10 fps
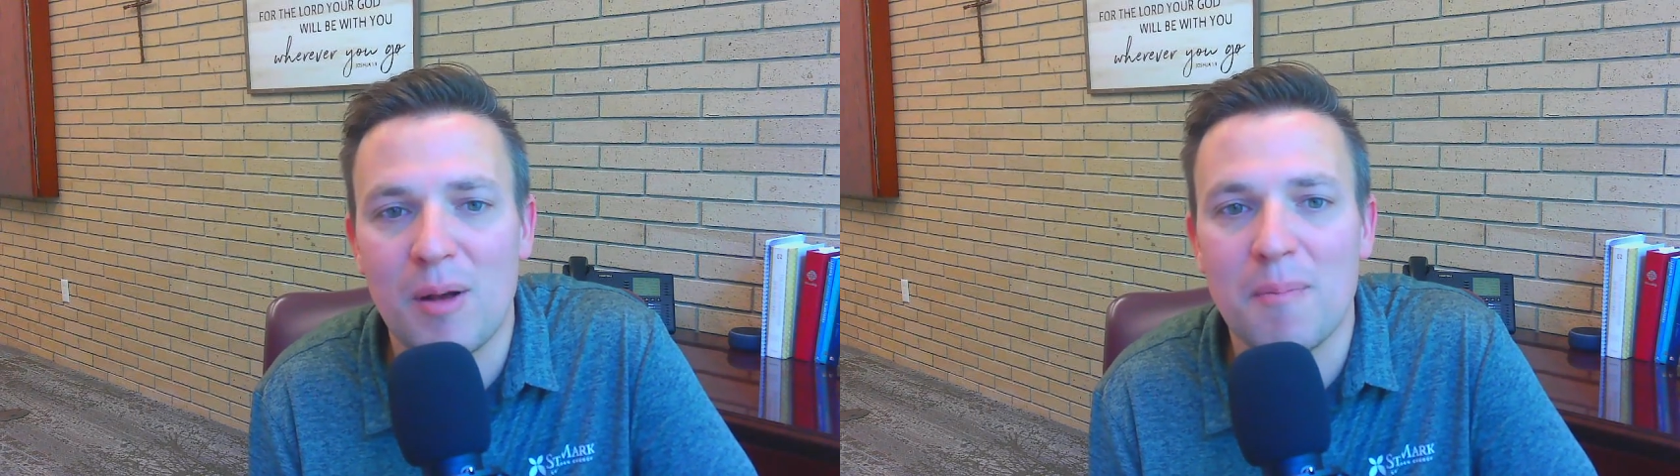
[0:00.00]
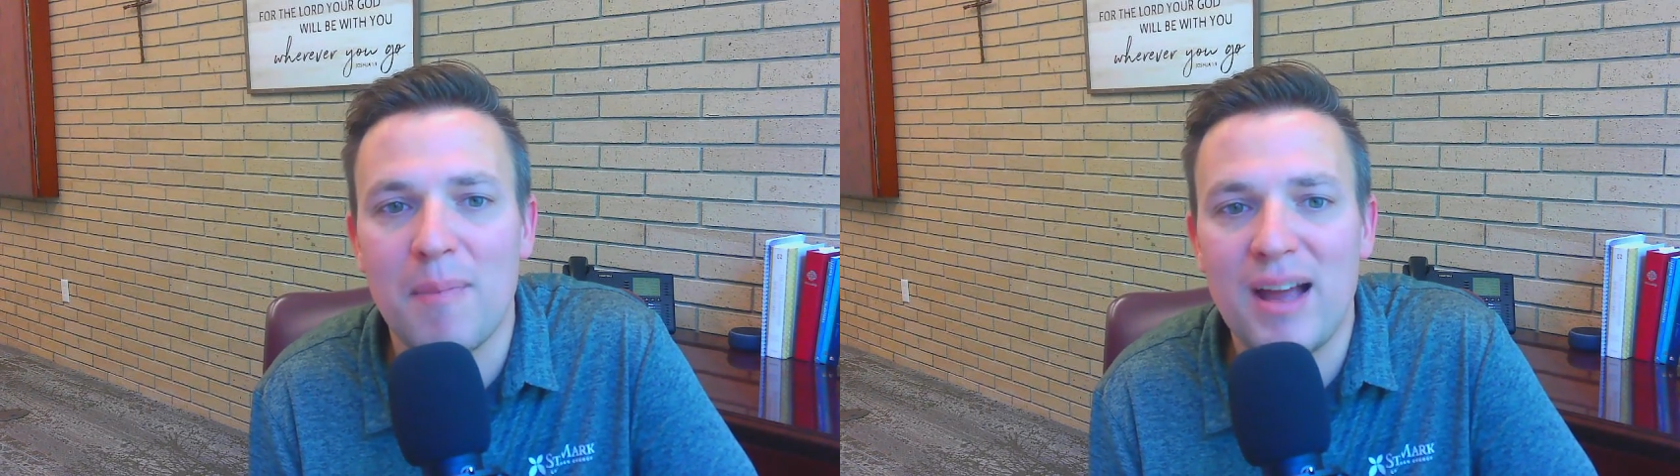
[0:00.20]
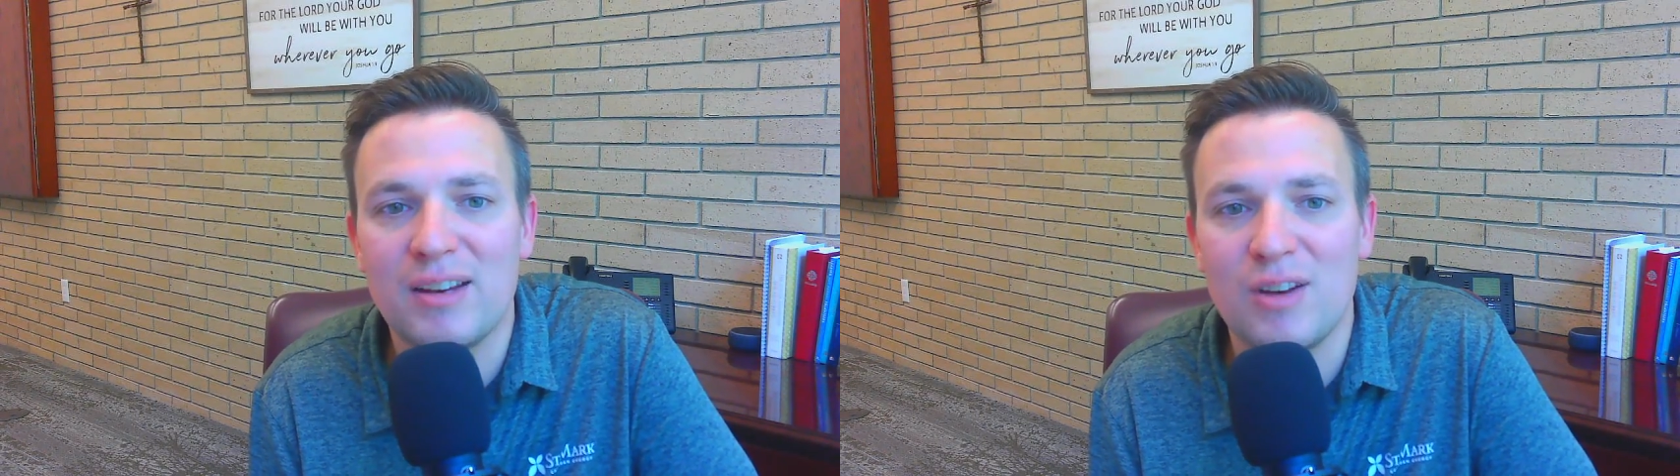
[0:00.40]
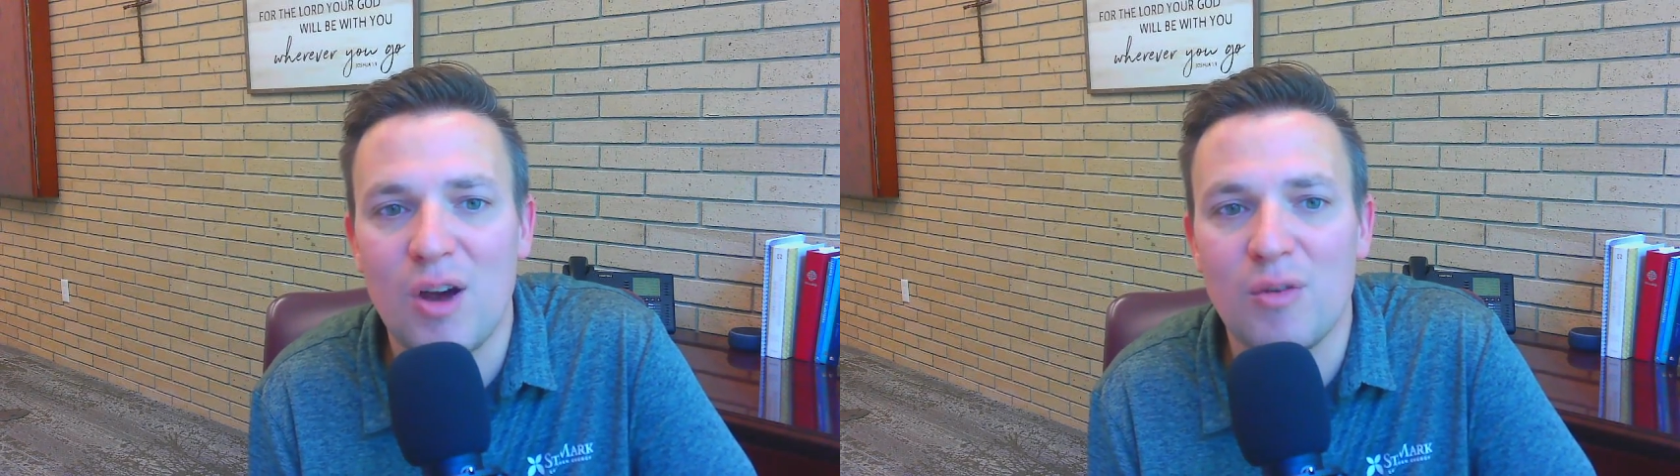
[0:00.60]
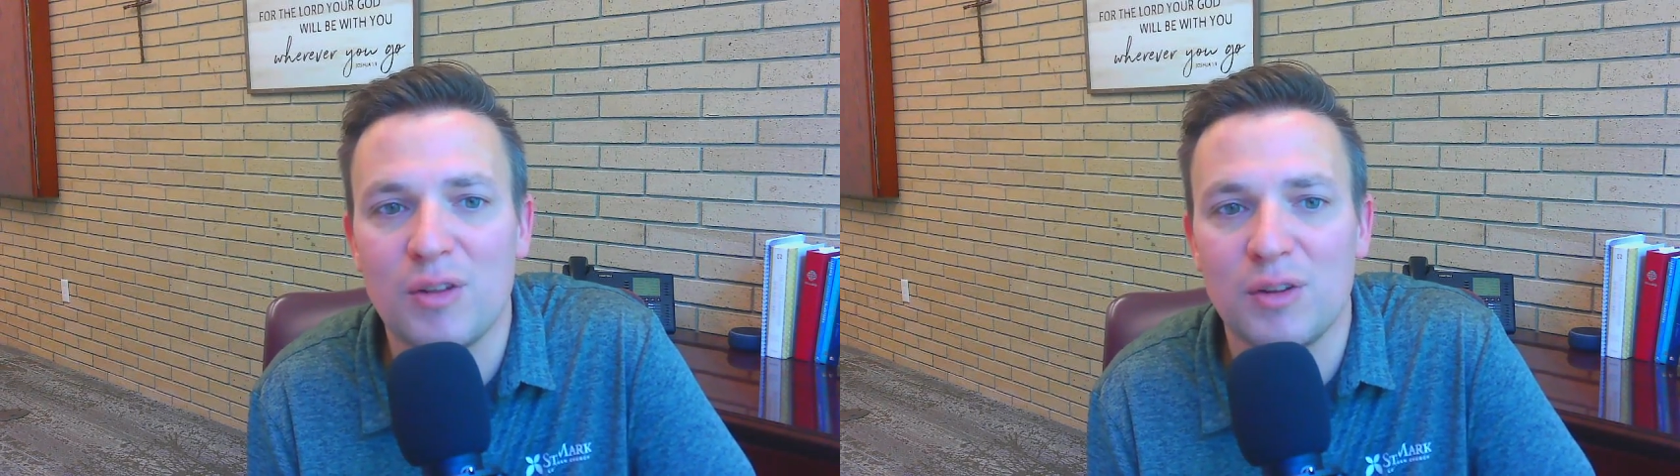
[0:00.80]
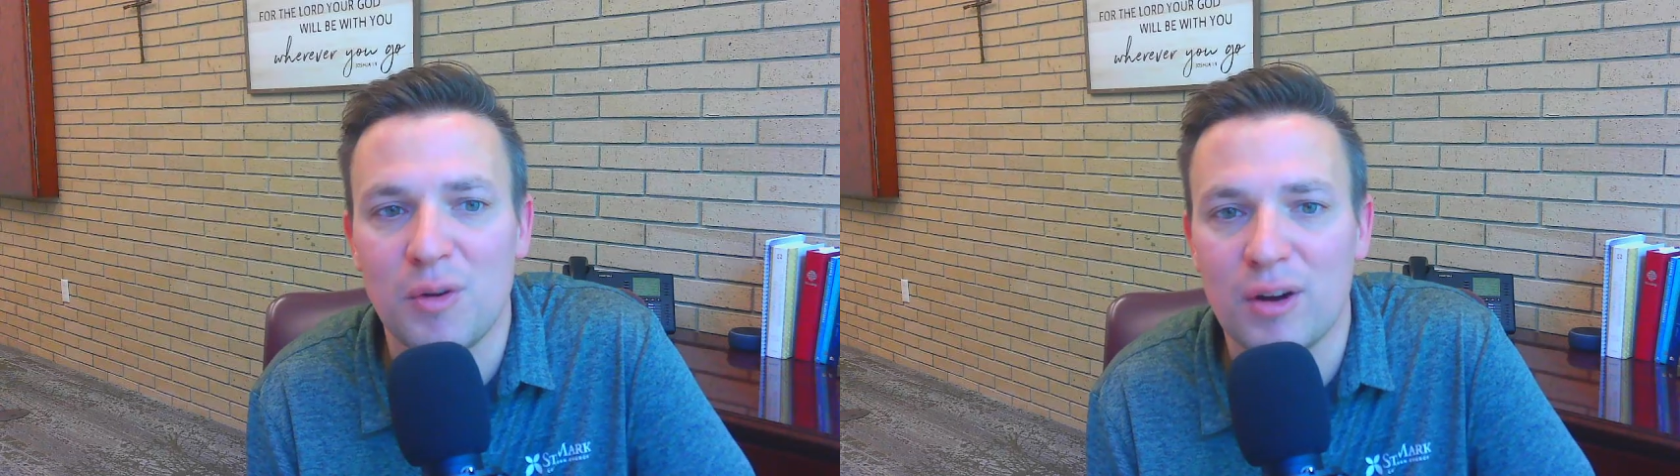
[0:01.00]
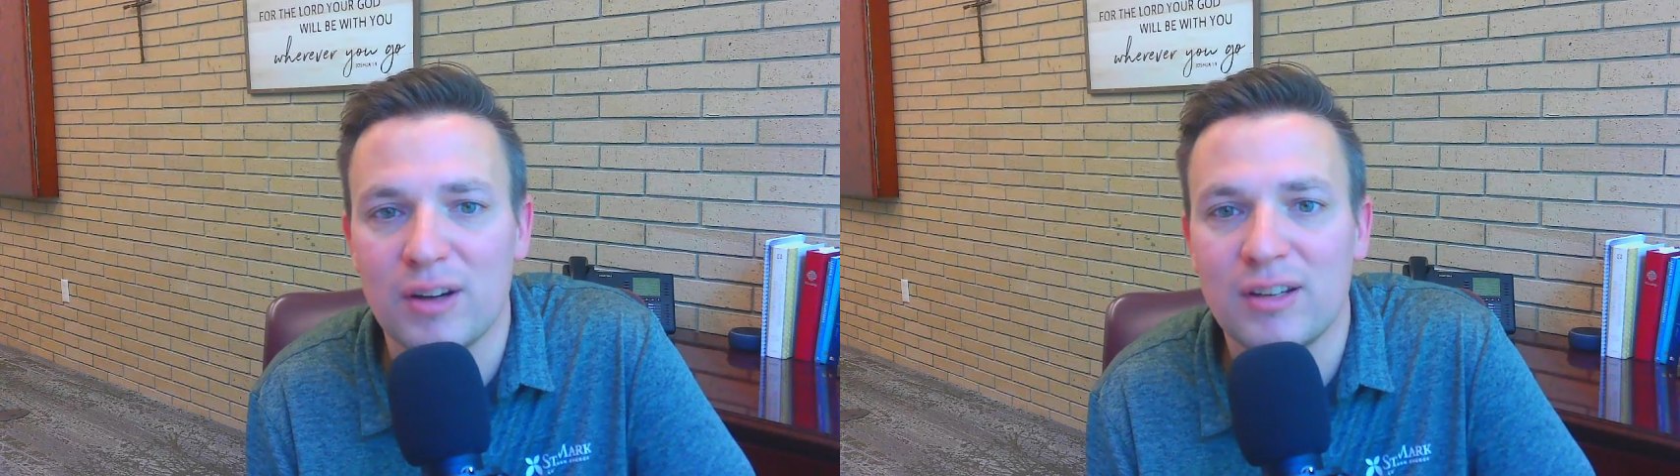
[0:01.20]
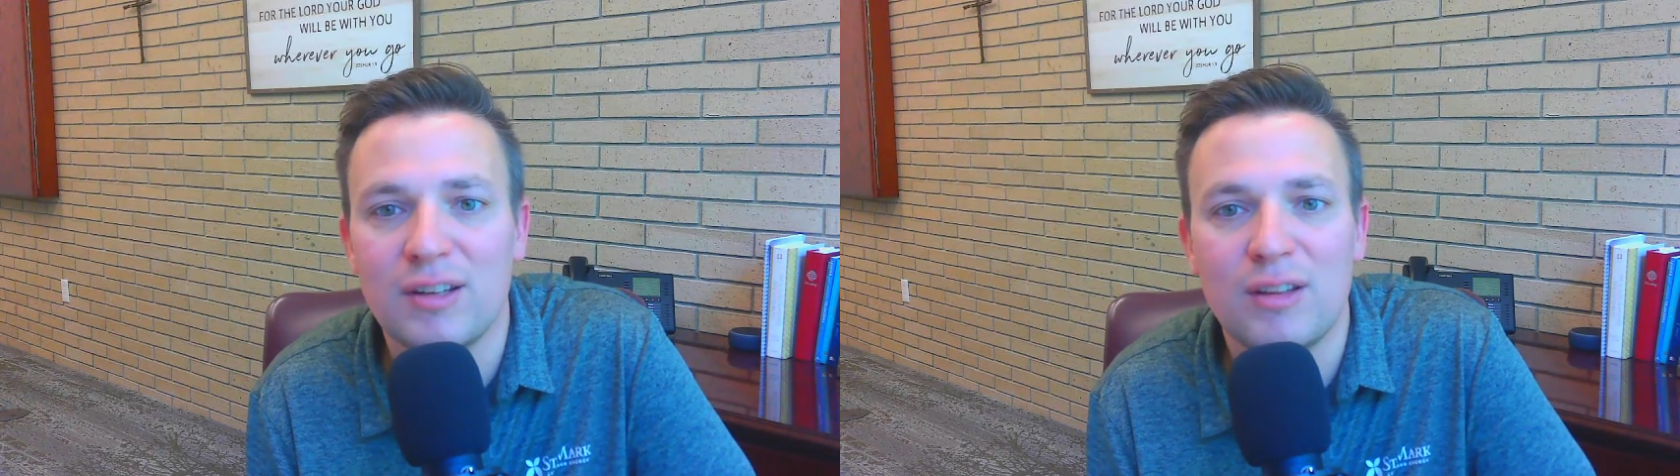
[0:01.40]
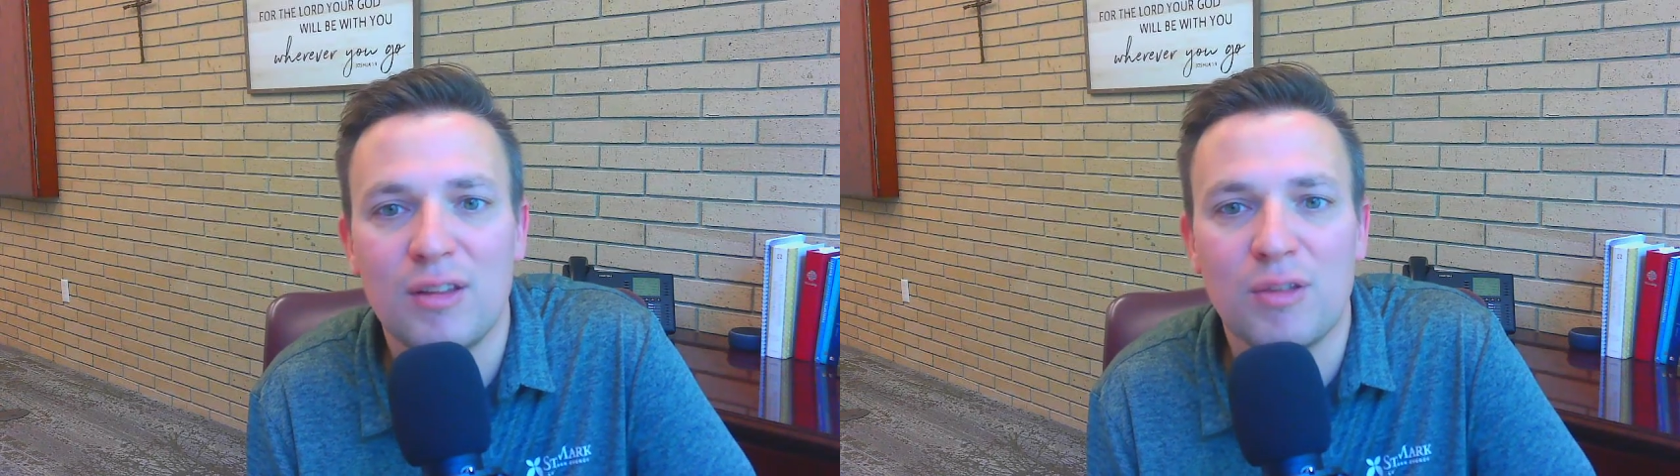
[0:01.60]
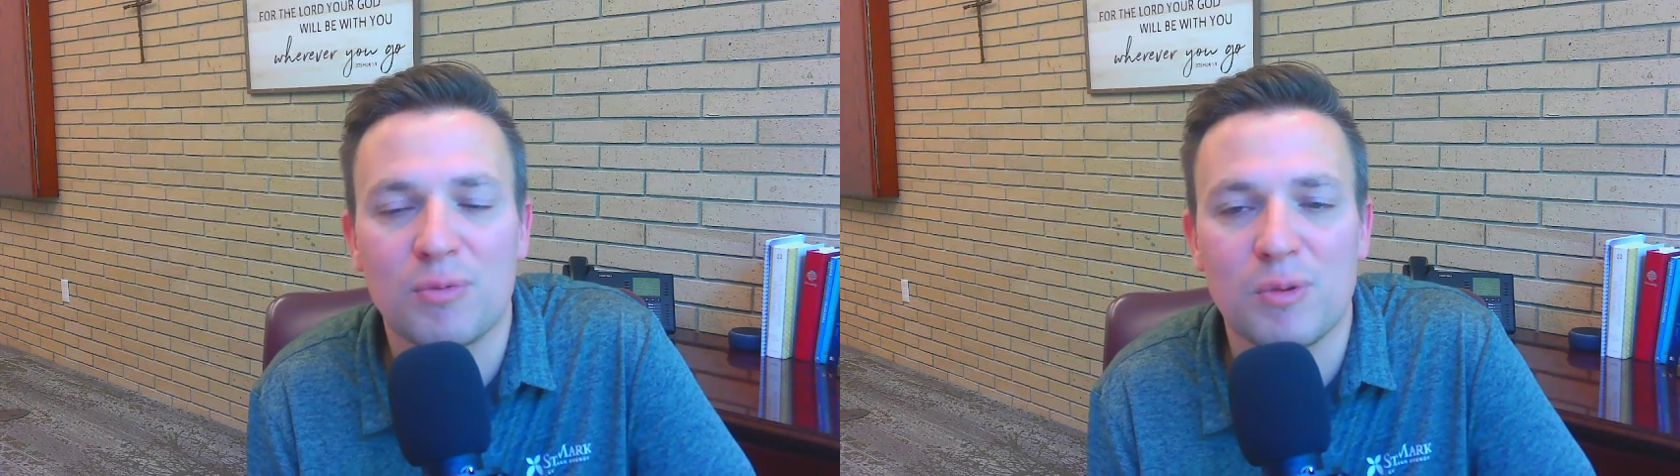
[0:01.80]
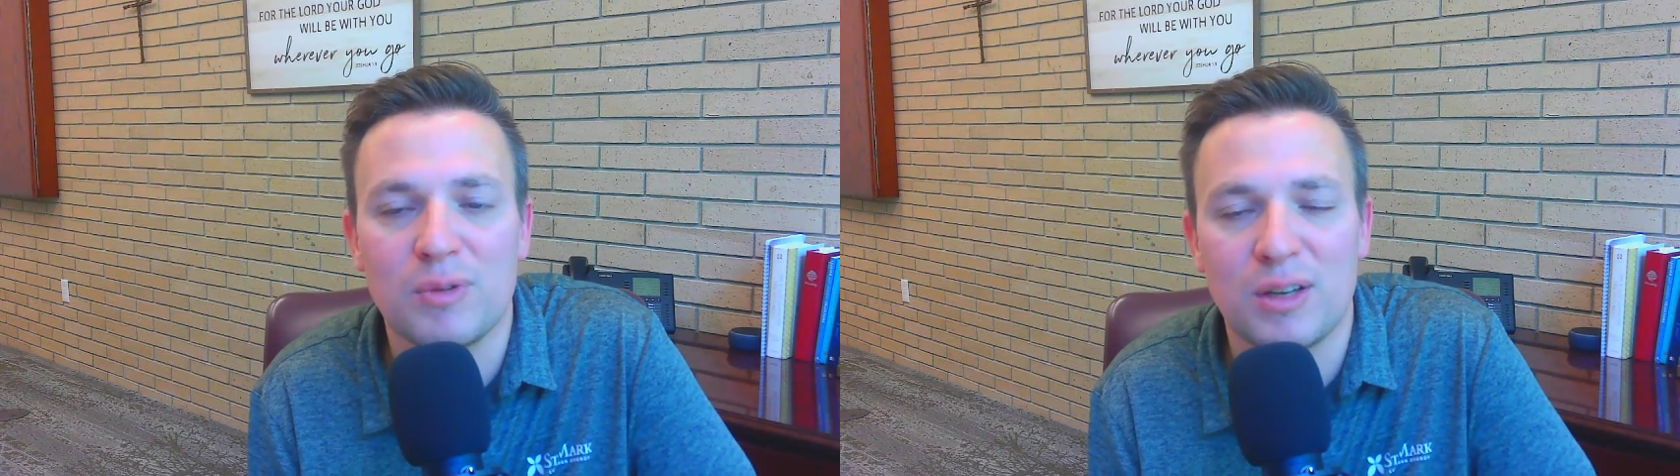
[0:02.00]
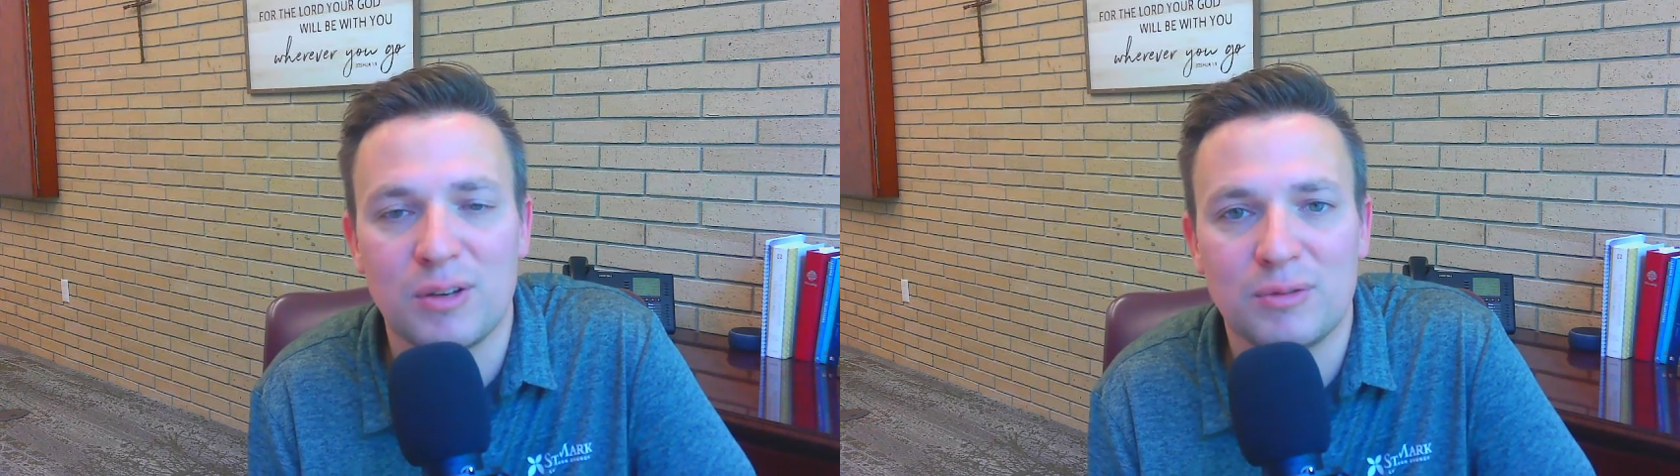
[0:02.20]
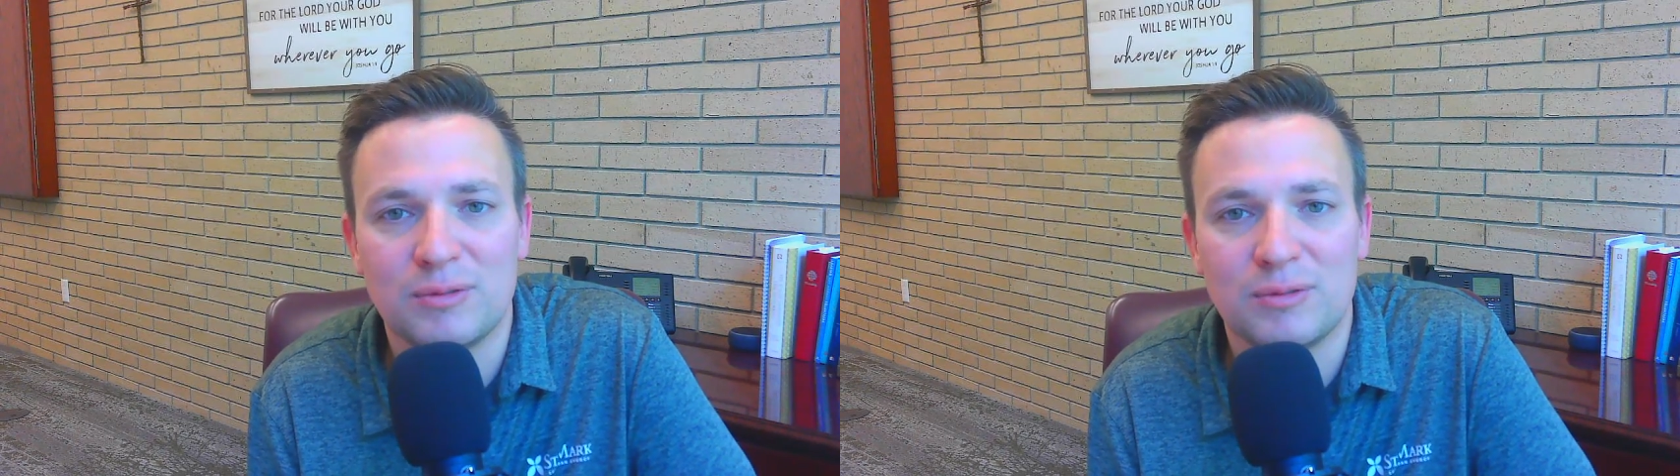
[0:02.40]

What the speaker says: might know the Lord through you?